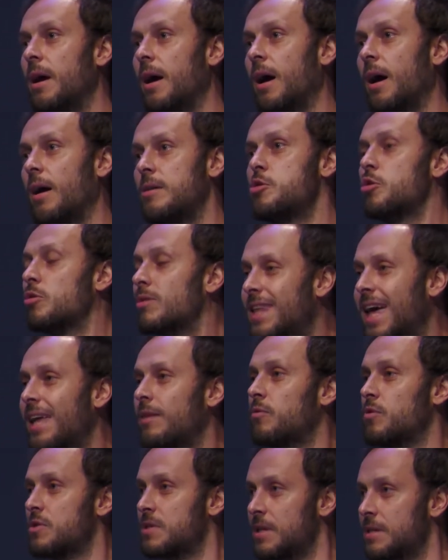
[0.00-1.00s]
Uh, so
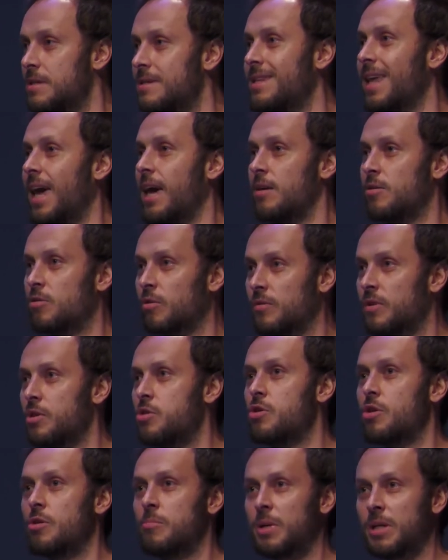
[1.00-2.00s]
that was the state of the
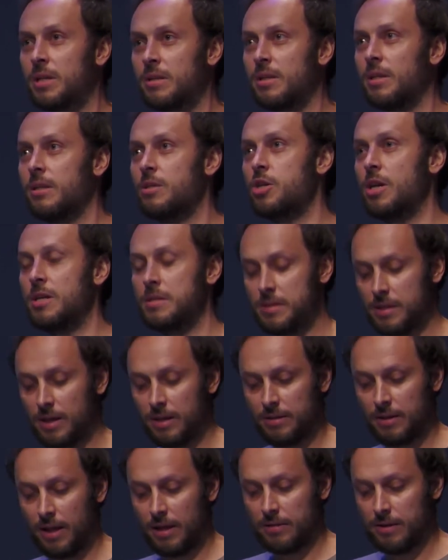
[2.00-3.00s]
German intelligentsia
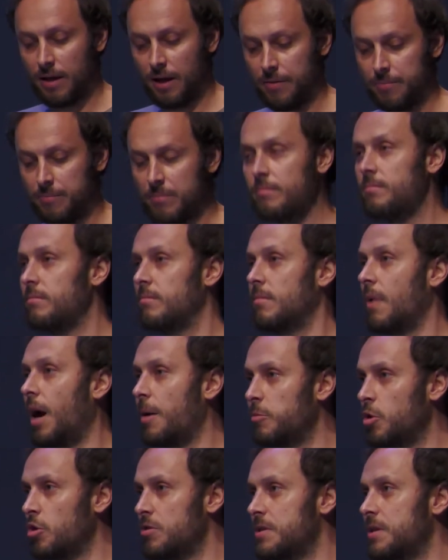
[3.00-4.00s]
at that time.
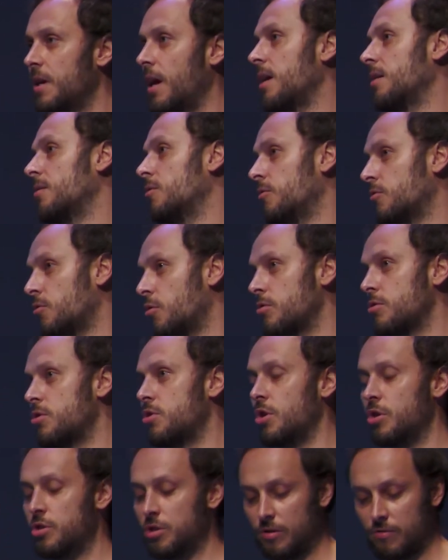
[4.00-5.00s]
I'm not saying, of course,
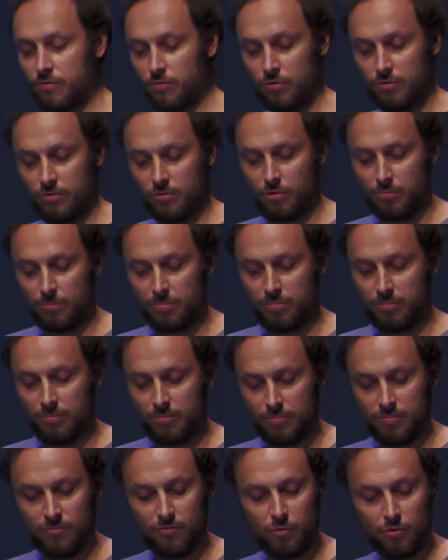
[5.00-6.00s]
Zizek would, com
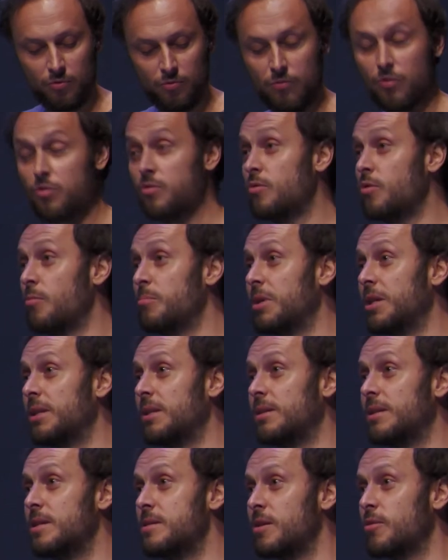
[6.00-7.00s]
would, would
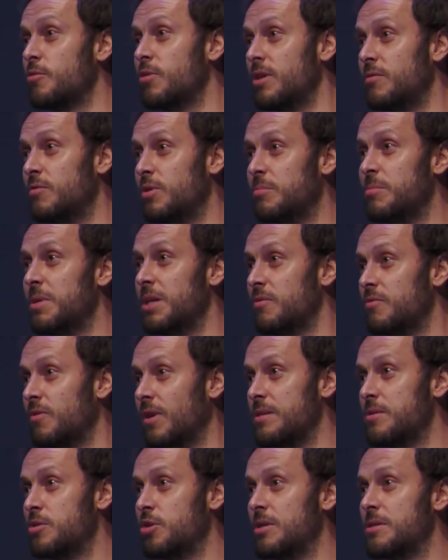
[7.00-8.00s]
completely disagree with me if
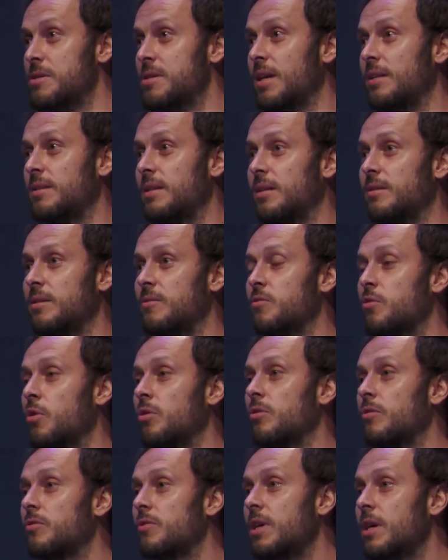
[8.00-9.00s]
I just said that in
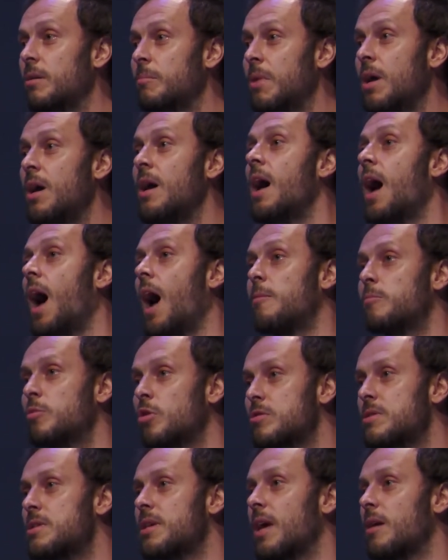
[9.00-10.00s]
front of him. I'm
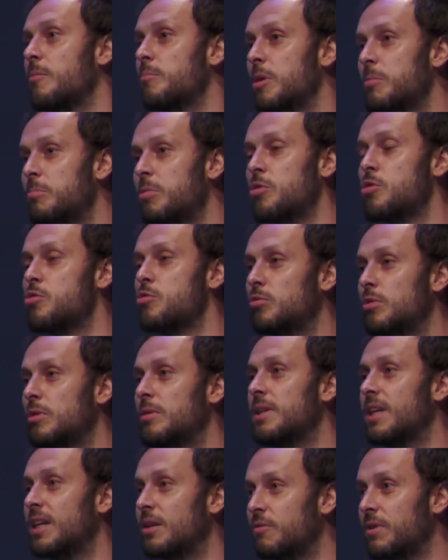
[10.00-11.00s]
not saying people
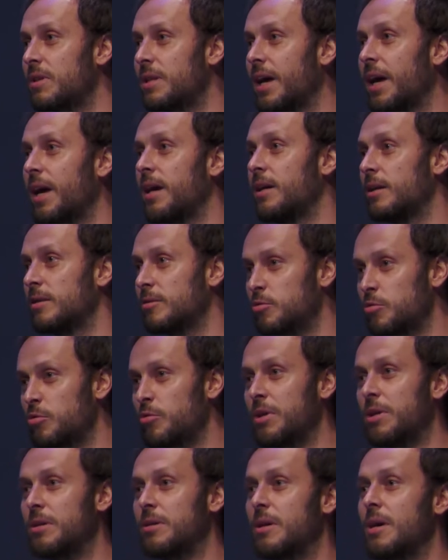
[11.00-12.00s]
shouldn't deal with Hegel
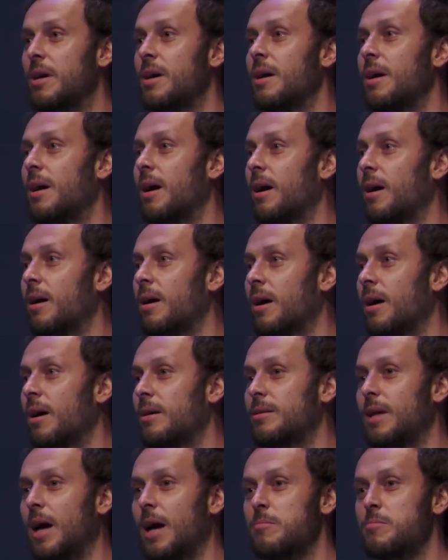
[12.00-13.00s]
during uh, uh,
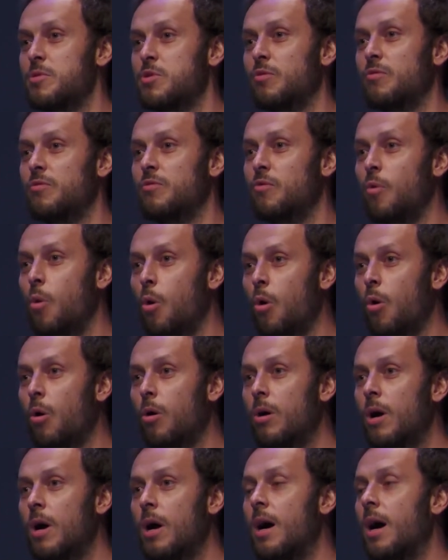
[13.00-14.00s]
times of
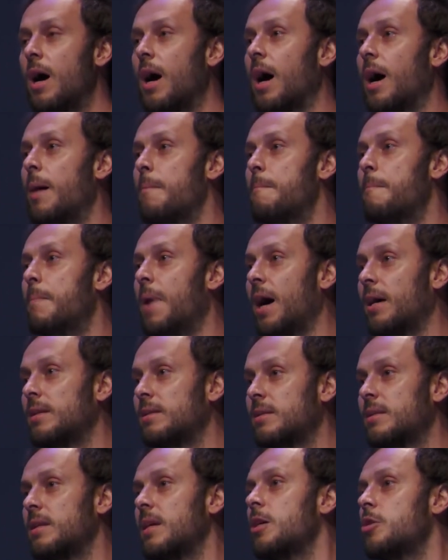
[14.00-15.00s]
war, uh,
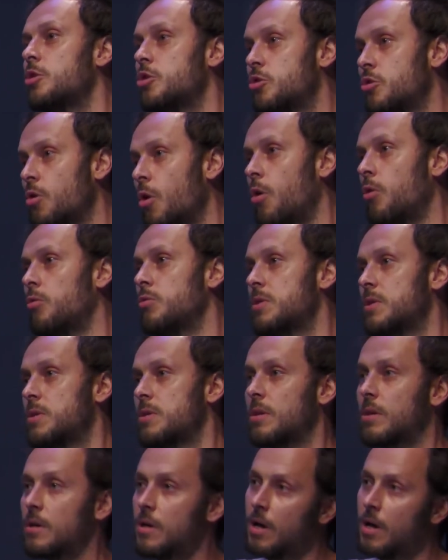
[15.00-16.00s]
but it shows